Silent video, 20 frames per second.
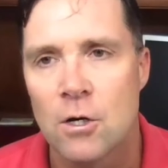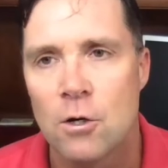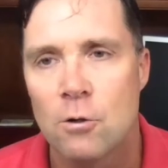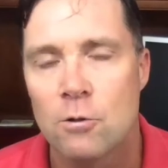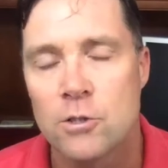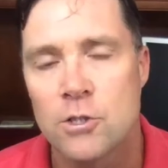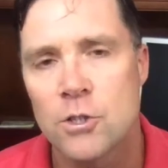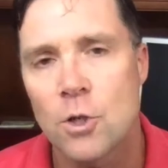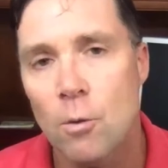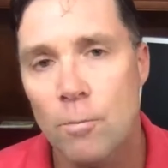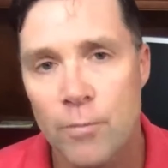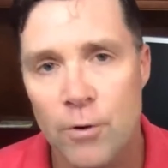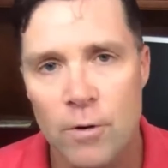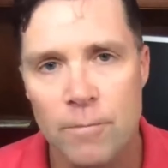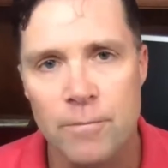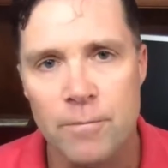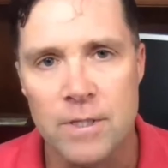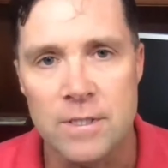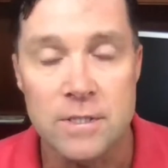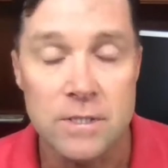whose sole
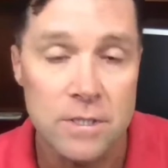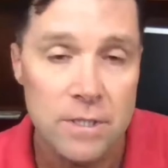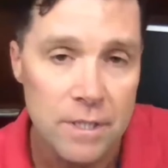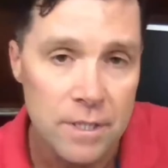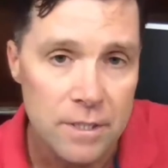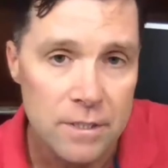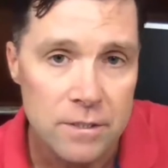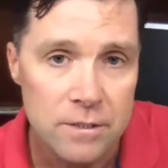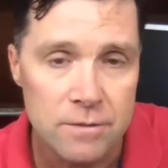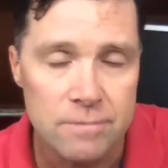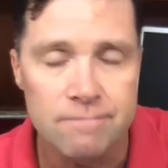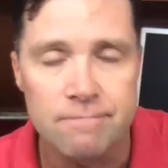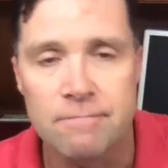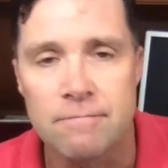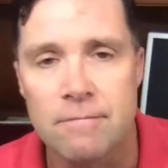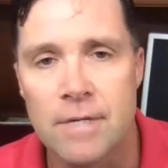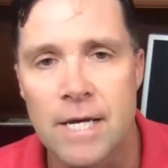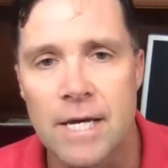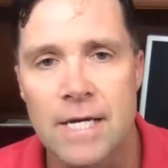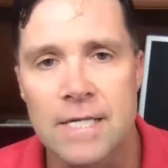purpose is,
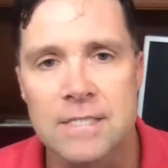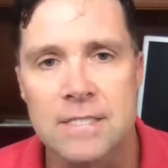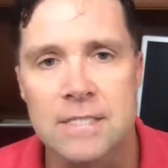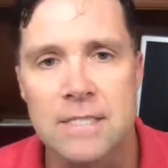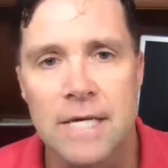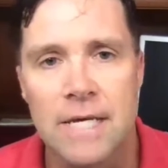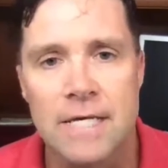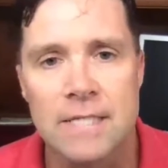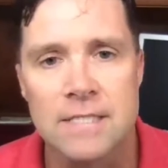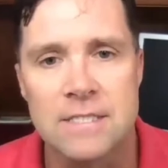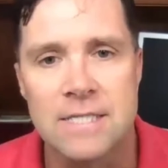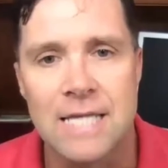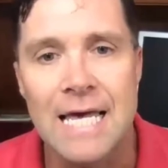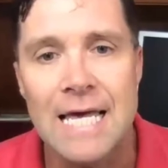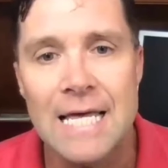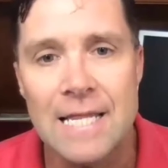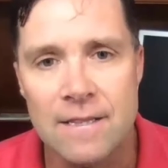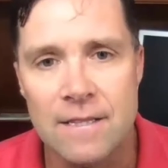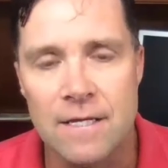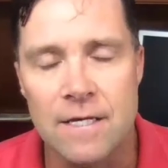as, as
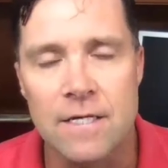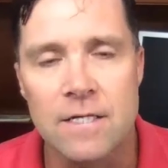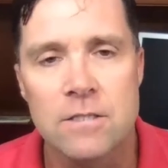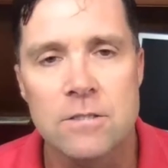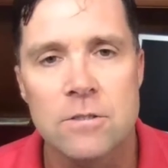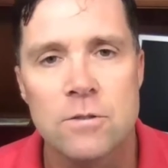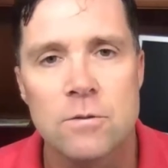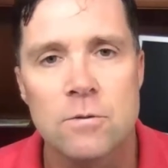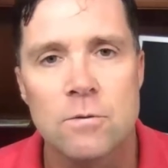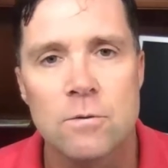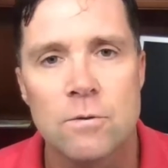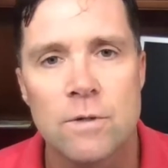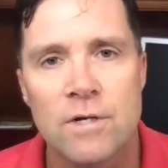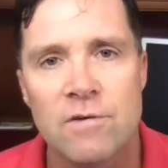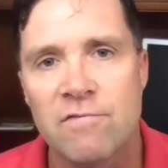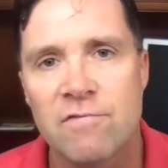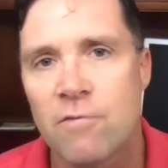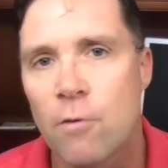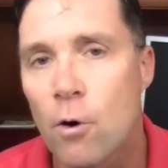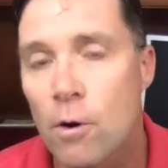they think, to
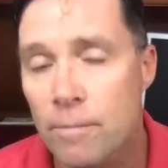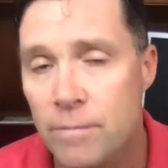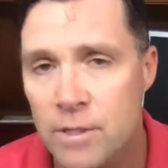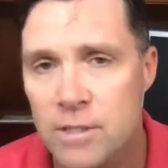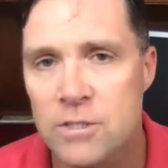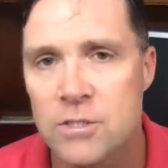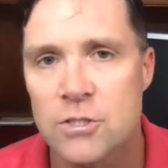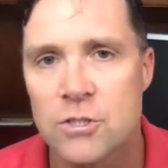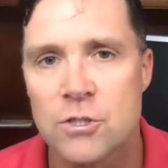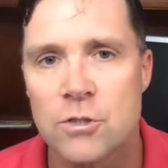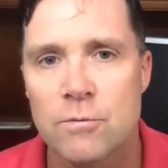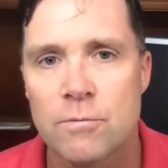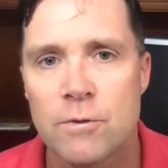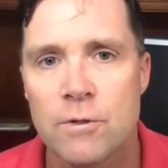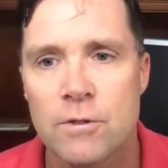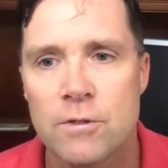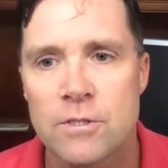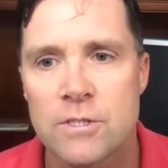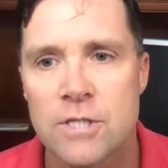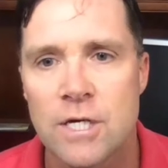inform
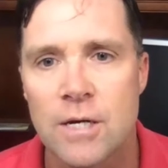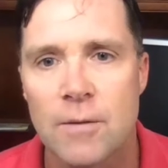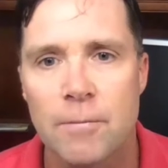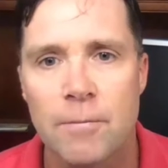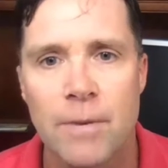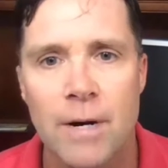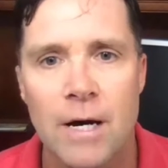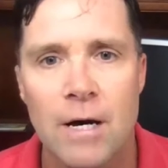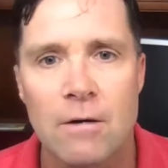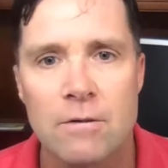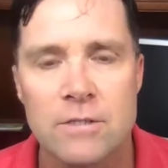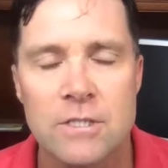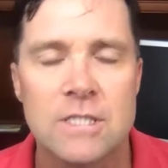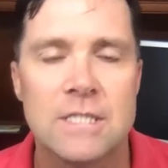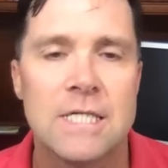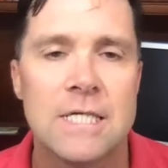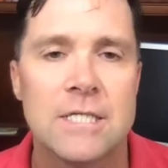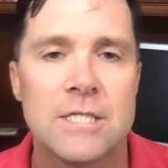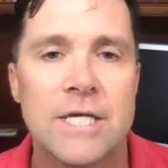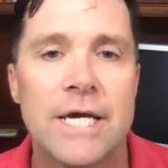consumers about
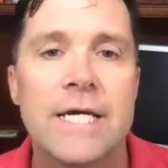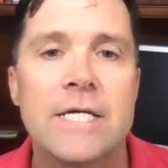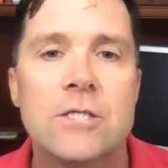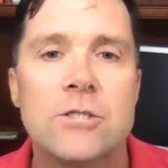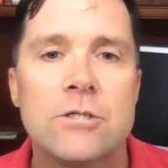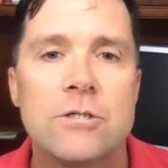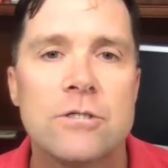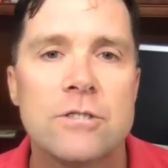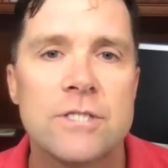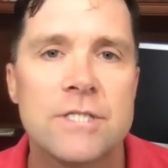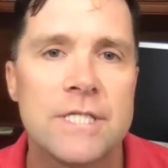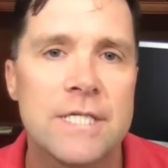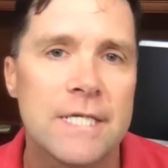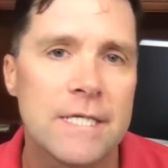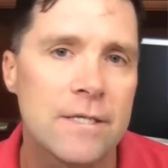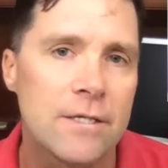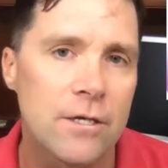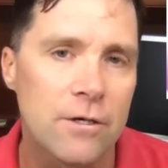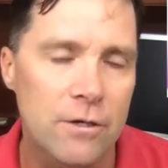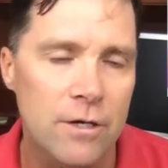the dangers
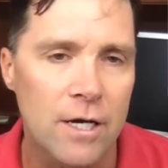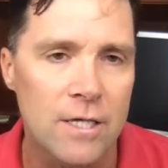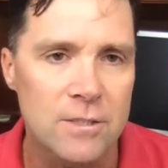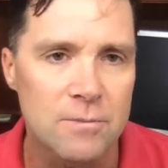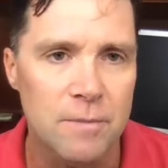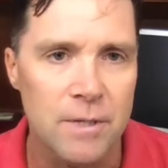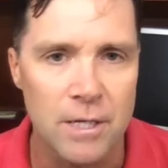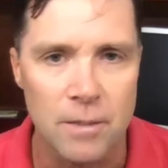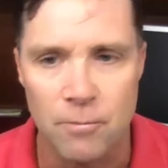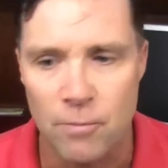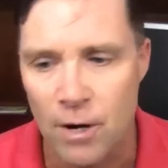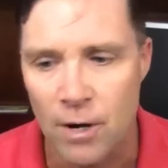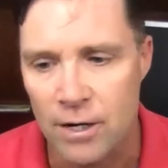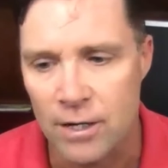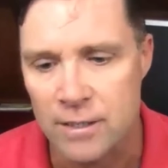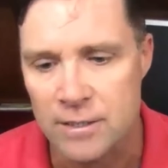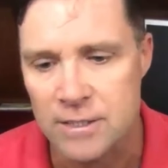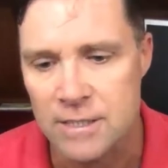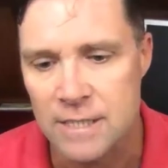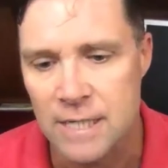in their cosmetic
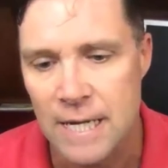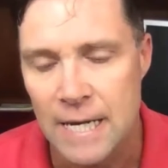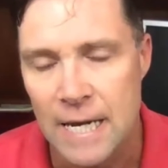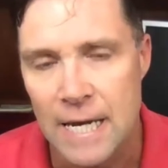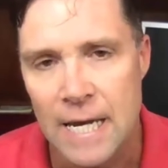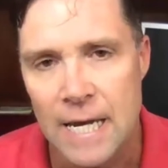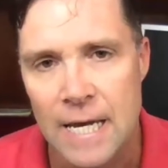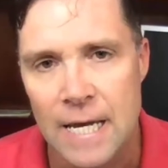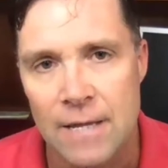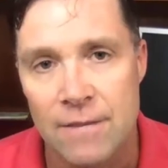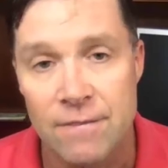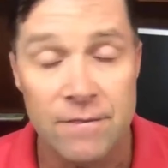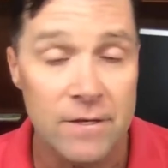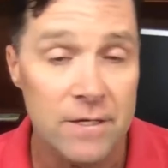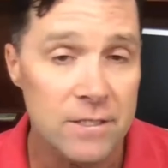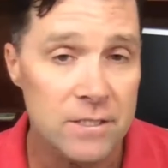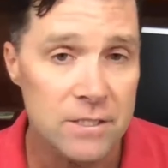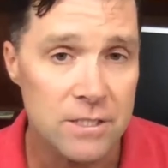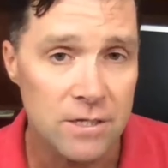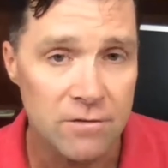products
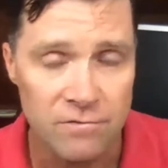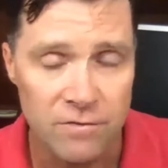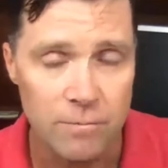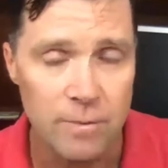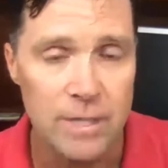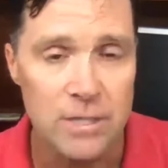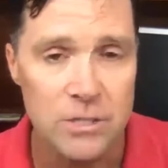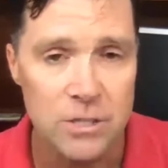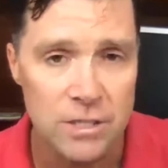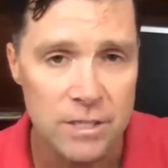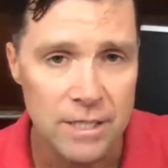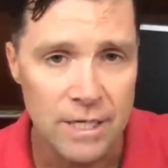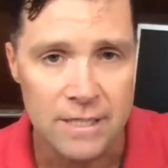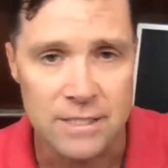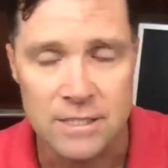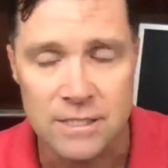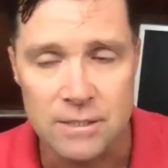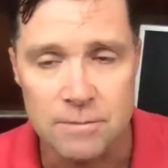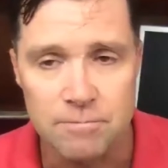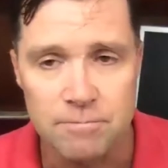this information
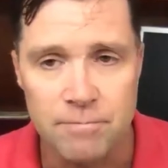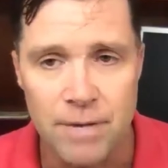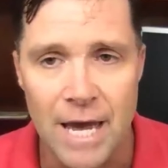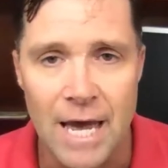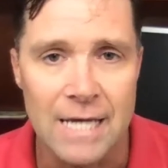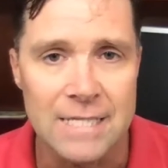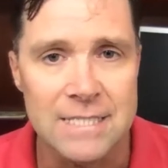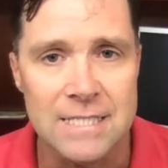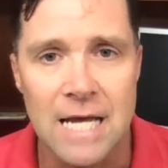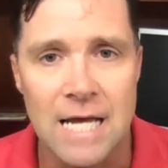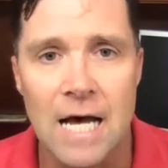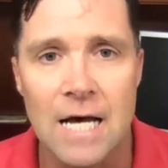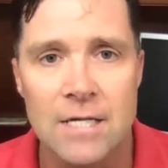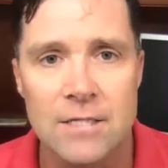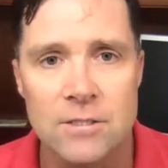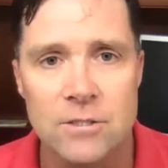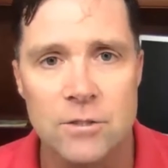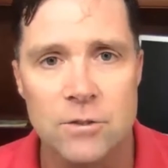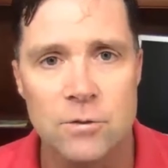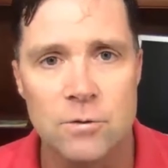gets passed
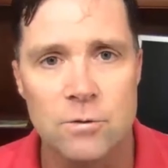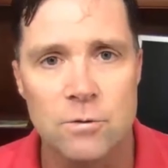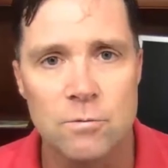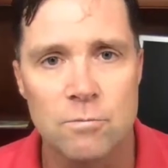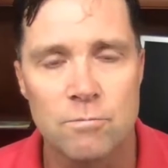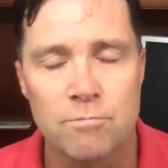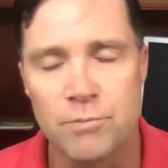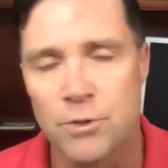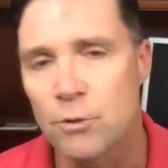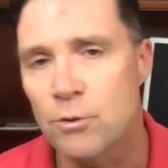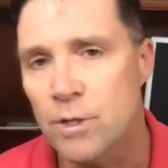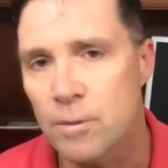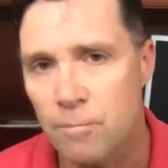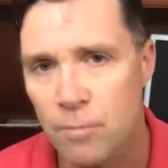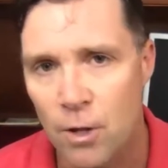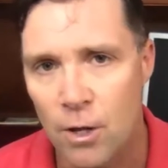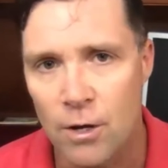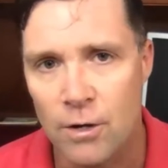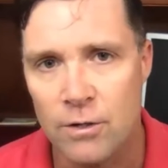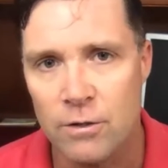on to beauty
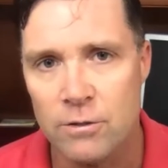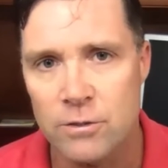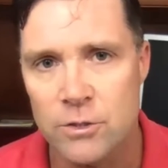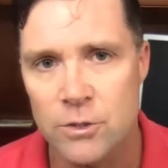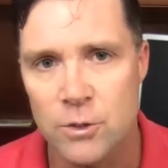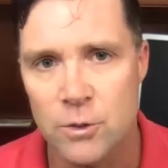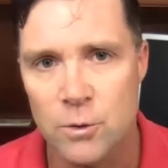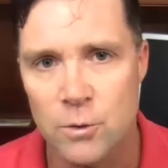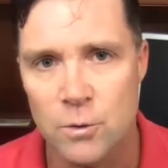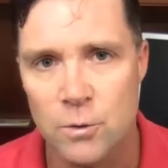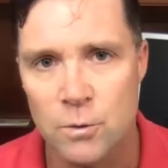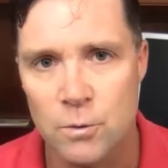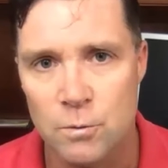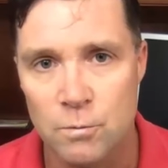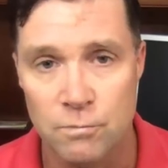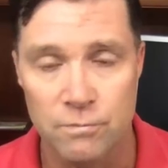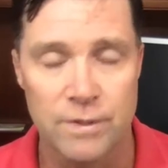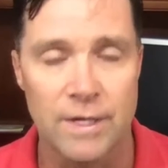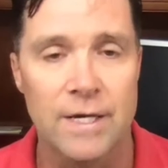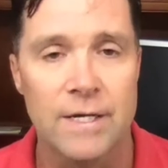bloggers
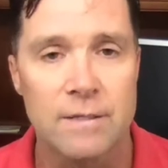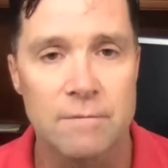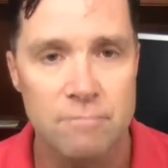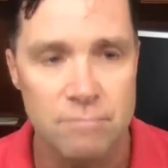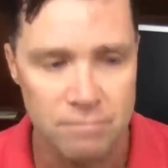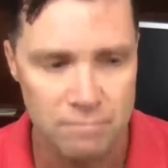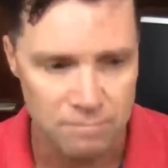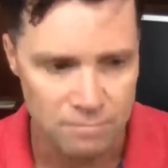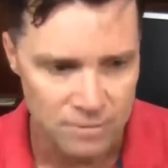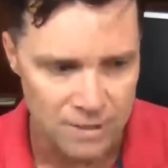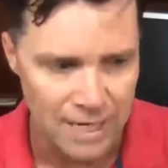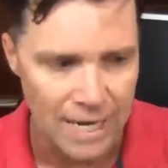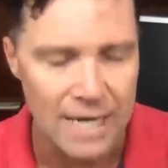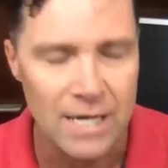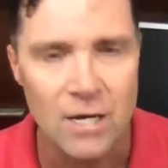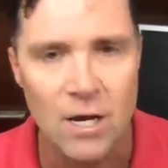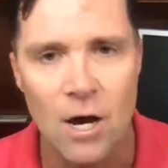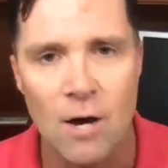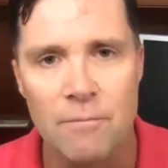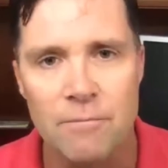who then
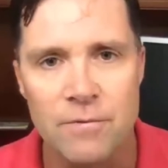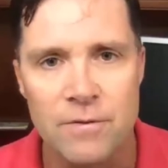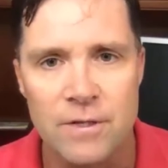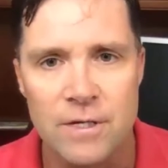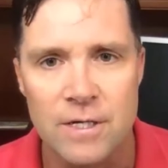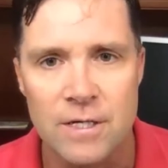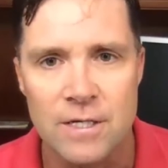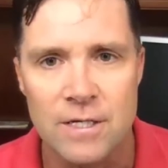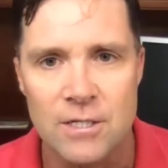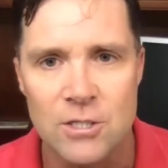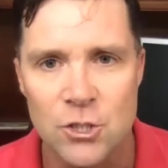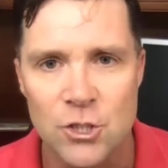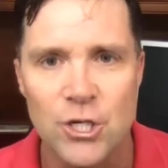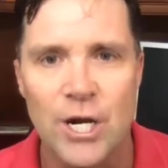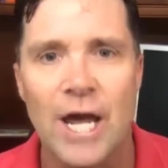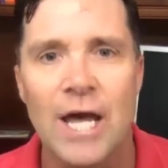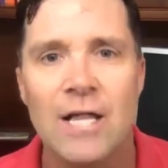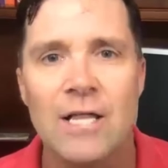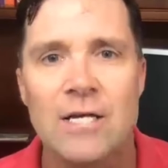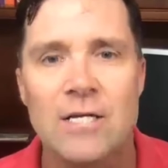take up the
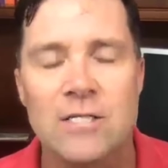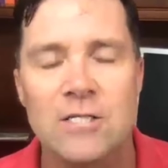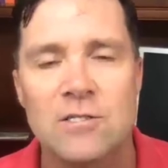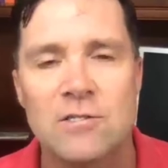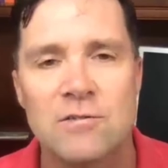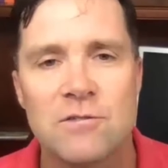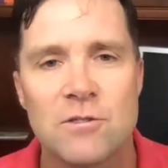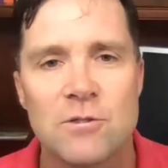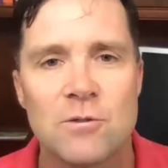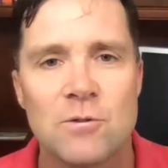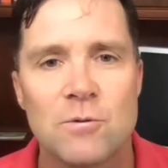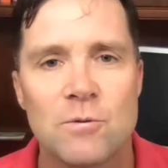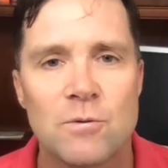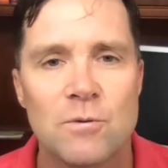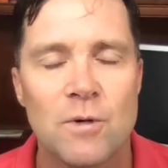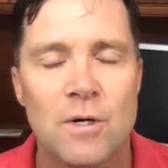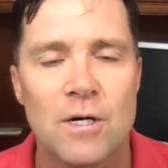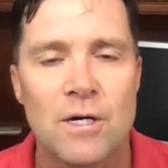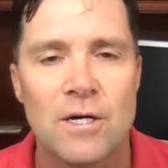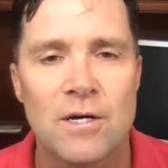challenge
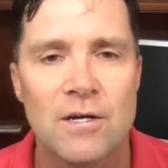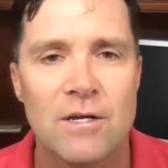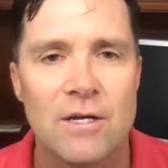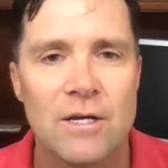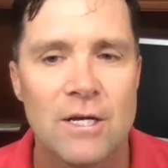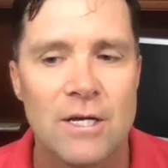to uh,